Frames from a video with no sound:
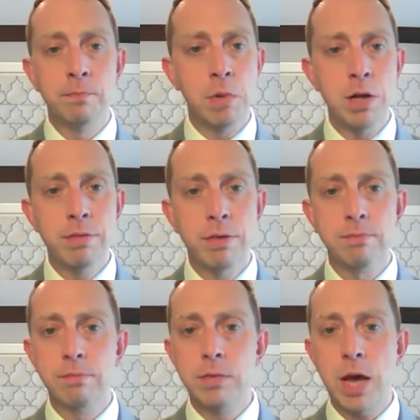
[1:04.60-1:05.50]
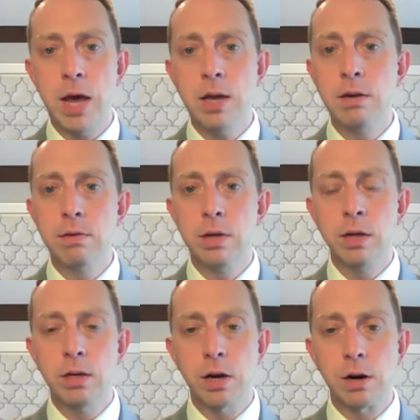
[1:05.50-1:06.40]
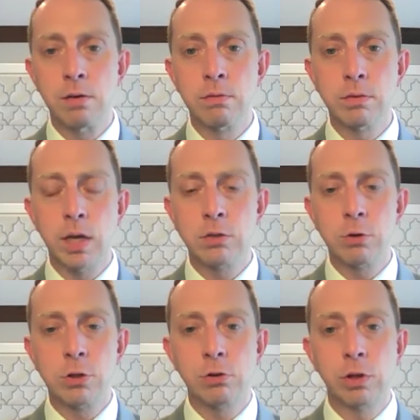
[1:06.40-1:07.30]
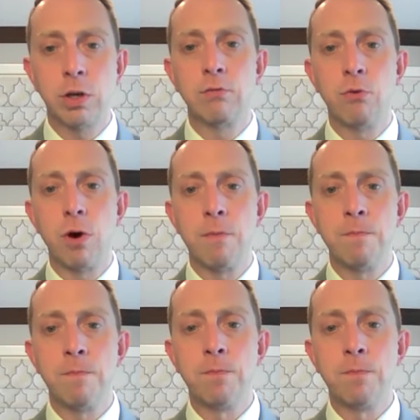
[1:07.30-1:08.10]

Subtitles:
month, day, and year. That's what you're looking for.